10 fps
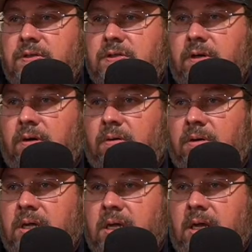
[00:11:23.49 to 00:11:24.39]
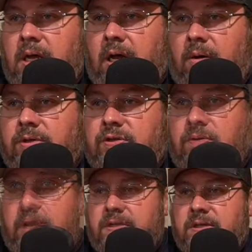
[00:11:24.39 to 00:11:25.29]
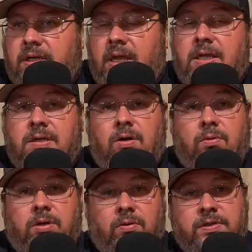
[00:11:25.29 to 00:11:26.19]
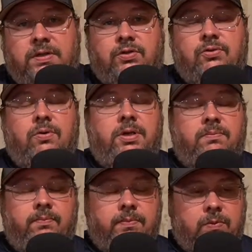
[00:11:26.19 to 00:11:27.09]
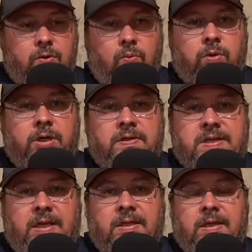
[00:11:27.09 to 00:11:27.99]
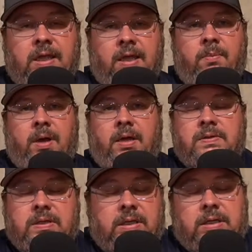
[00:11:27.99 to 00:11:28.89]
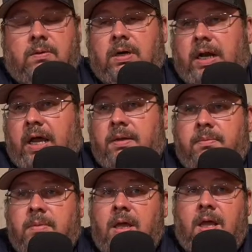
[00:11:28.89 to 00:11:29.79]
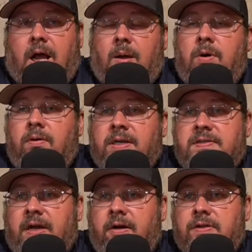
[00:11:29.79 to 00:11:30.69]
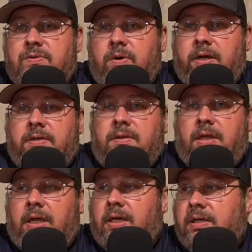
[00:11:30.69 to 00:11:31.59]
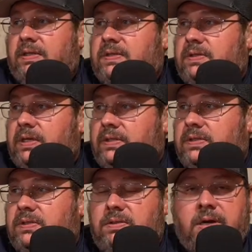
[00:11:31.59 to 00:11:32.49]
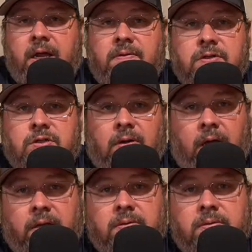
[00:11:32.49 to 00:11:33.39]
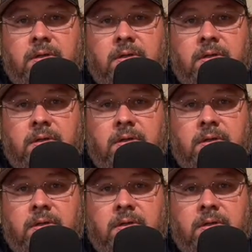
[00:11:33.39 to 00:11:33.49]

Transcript: So when 2K said, "Hey, we're going to Detroit, we're going to take in the game," I was like, you know what, I'm already tired of sweating, and it's not even July.